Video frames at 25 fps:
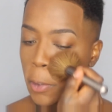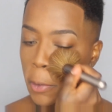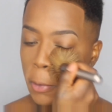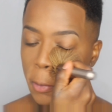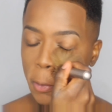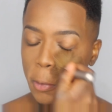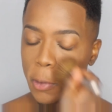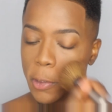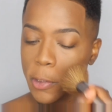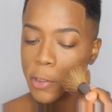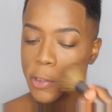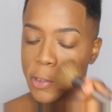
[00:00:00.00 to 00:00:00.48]
I
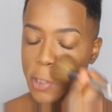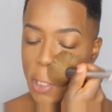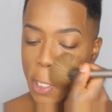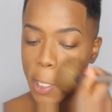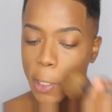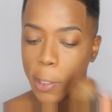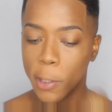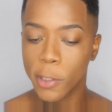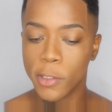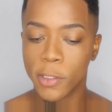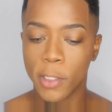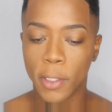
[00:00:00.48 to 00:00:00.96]
do this
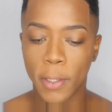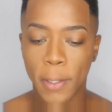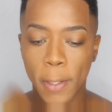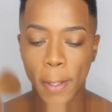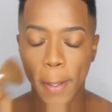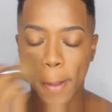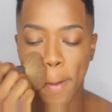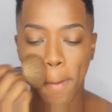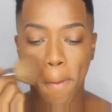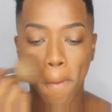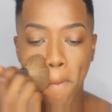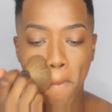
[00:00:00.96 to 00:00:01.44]
kind of to
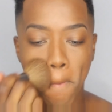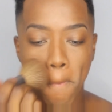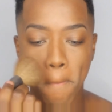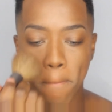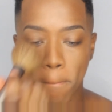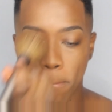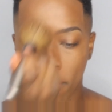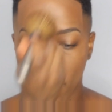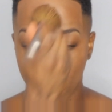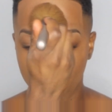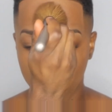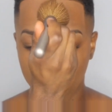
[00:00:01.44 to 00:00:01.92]
like
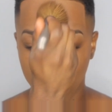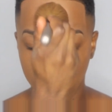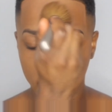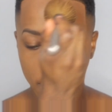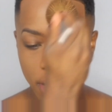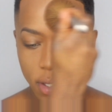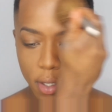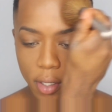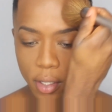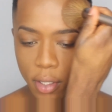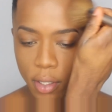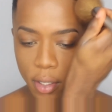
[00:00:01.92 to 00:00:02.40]

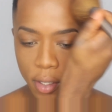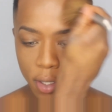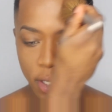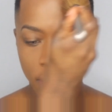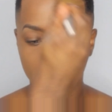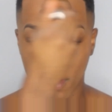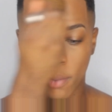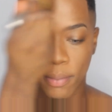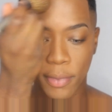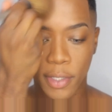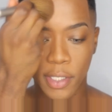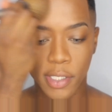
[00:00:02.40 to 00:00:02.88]

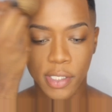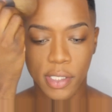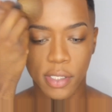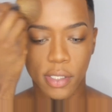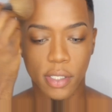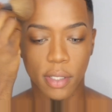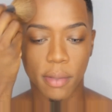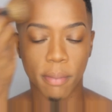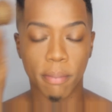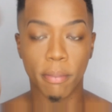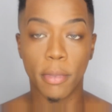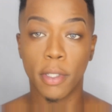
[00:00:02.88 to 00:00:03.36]
help this
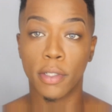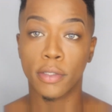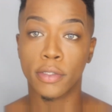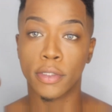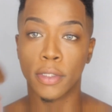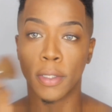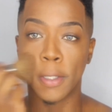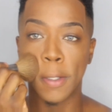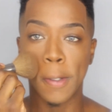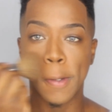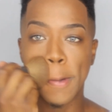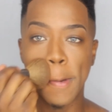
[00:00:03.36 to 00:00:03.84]
melt
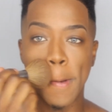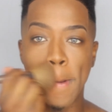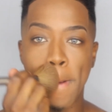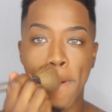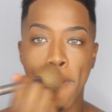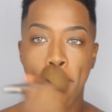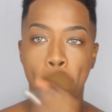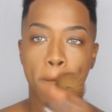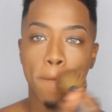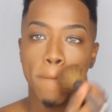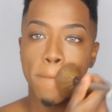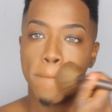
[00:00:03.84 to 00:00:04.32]
in
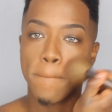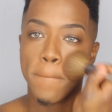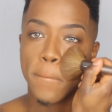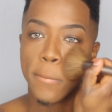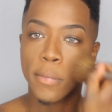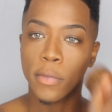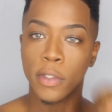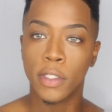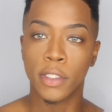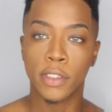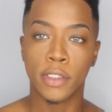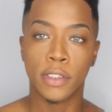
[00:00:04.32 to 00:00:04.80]

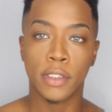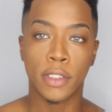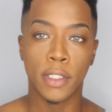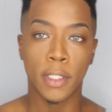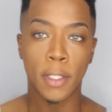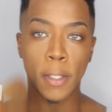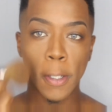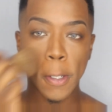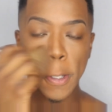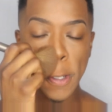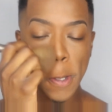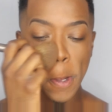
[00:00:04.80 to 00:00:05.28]
the
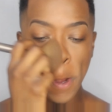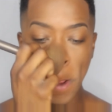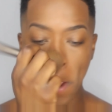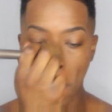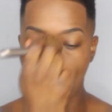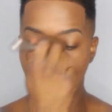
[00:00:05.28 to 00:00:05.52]
skin